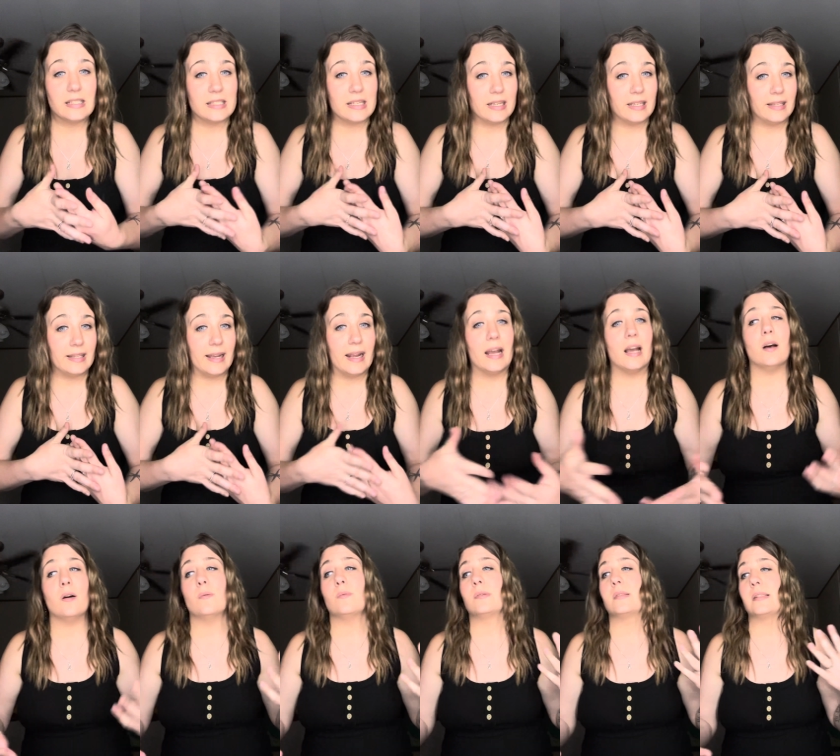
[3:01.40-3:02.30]
done in the
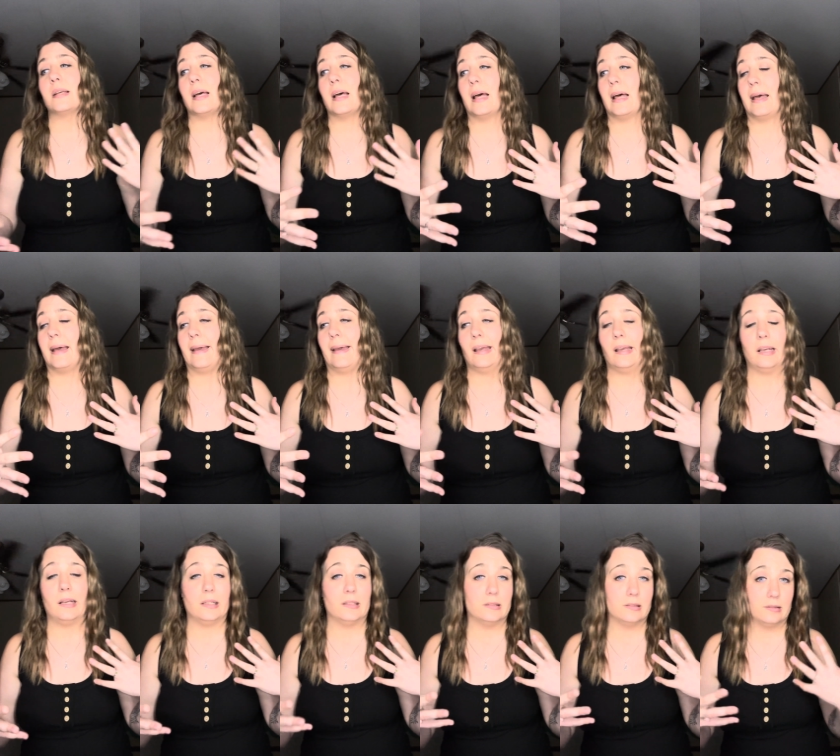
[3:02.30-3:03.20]
house.
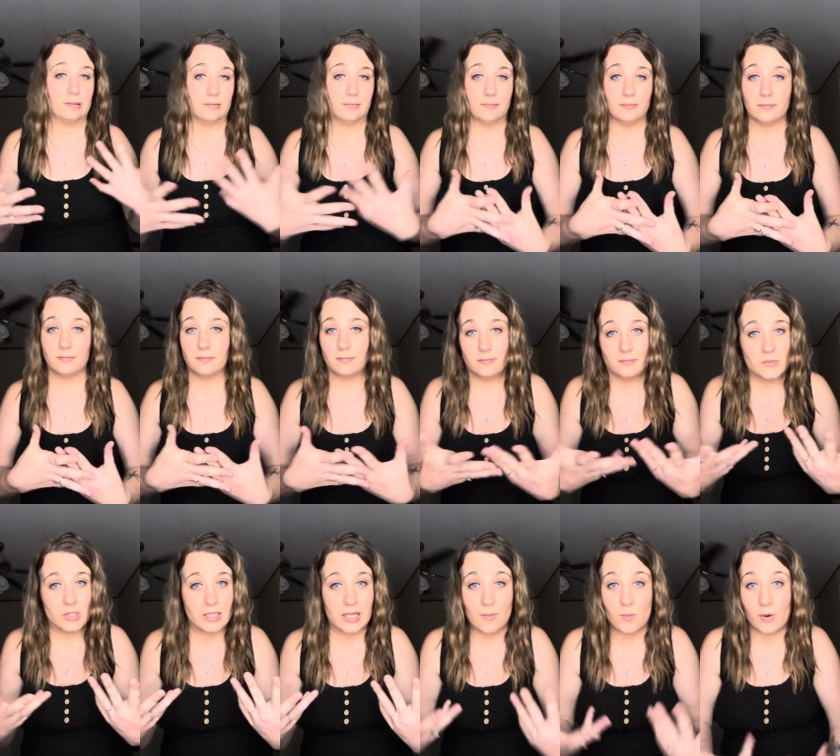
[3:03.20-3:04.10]
I
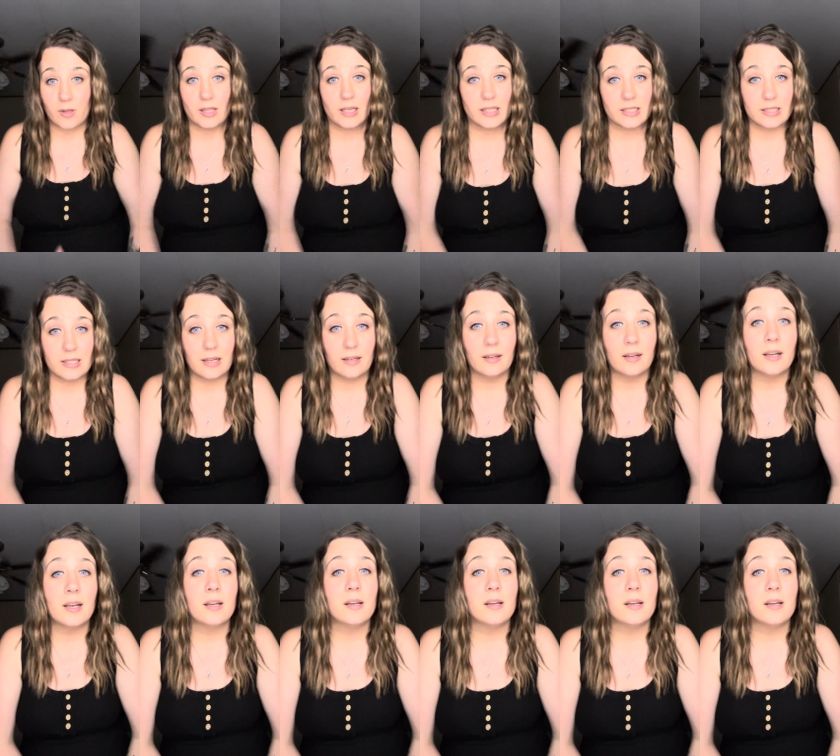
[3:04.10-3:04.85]
just get more things done.